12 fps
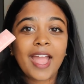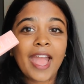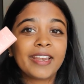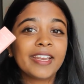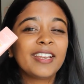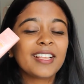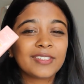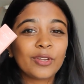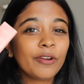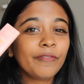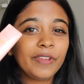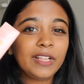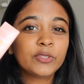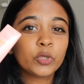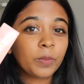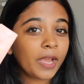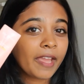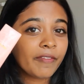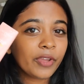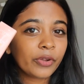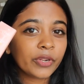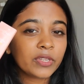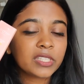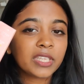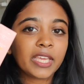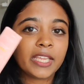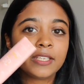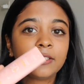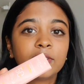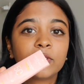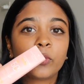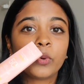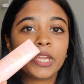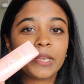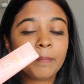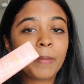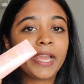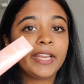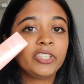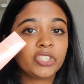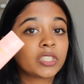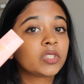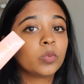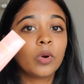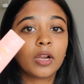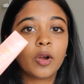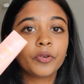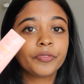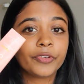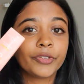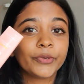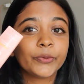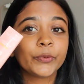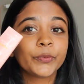and it does not feel super heavy on your skin, so it might just work out for you.